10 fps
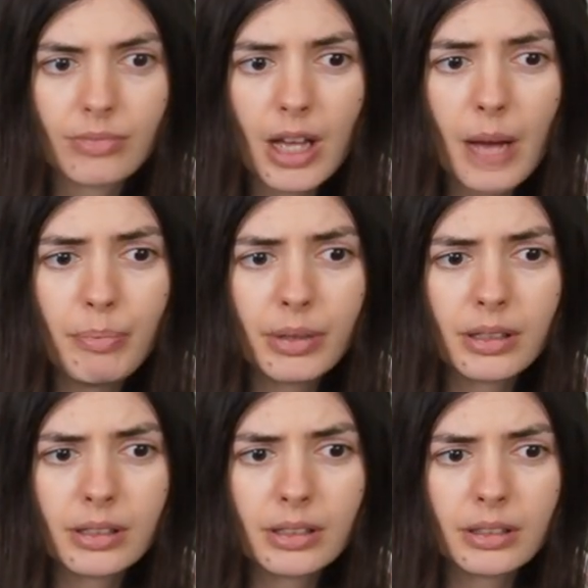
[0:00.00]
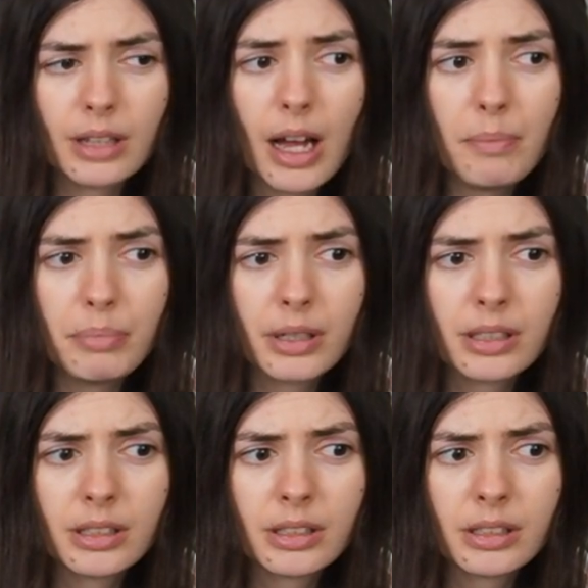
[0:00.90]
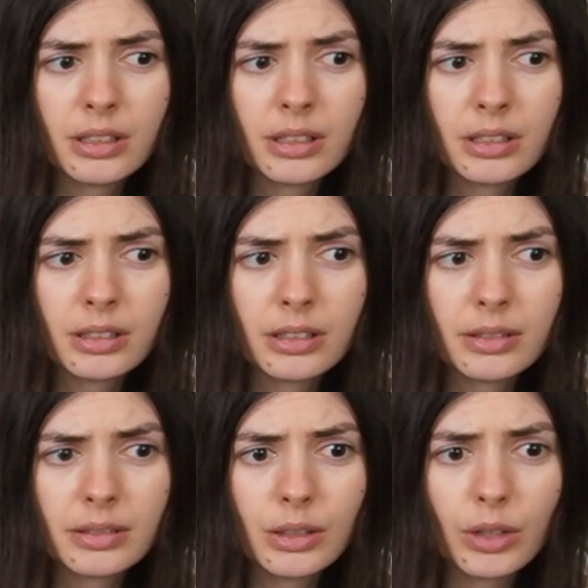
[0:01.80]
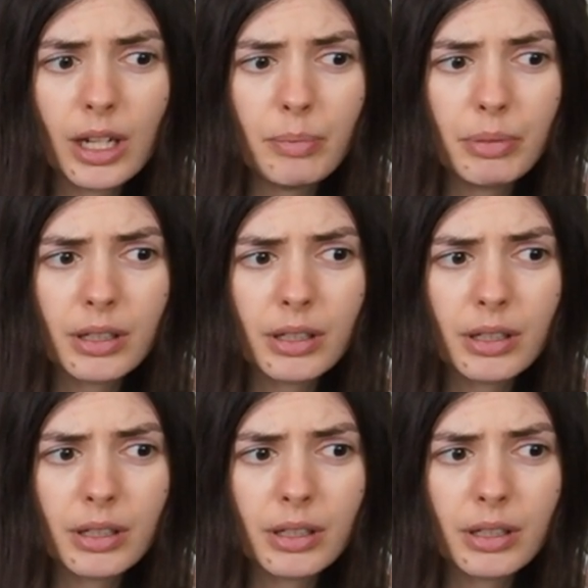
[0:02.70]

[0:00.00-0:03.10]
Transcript: Up. Up. Look up.